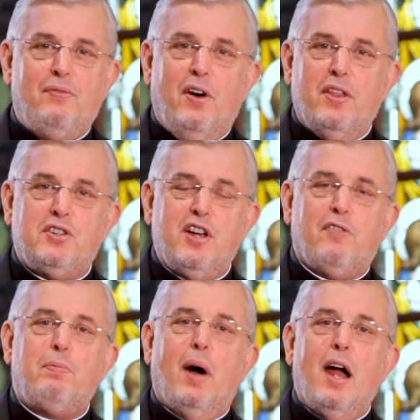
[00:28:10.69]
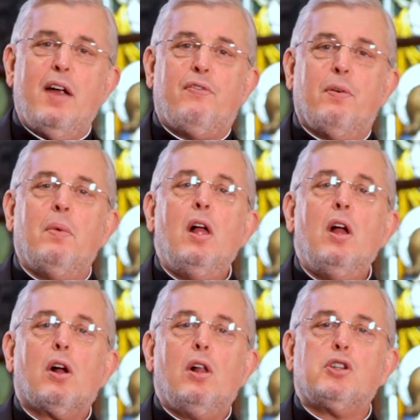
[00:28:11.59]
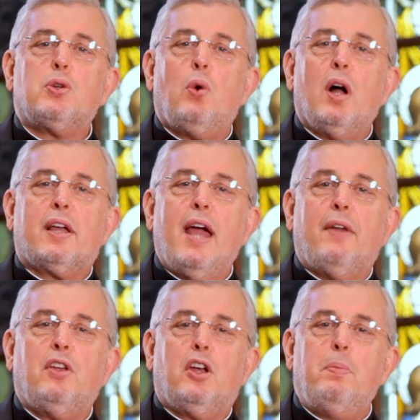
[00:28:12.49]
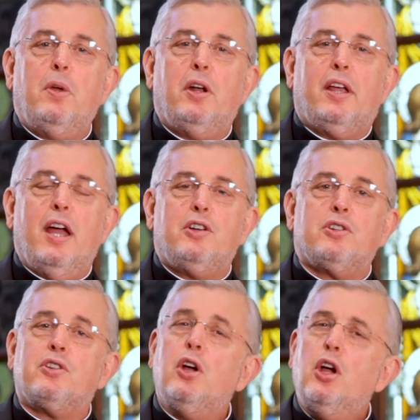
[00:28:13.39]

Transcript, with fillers: Father Jeff Bayhi from Closer Walk Catholic Communications.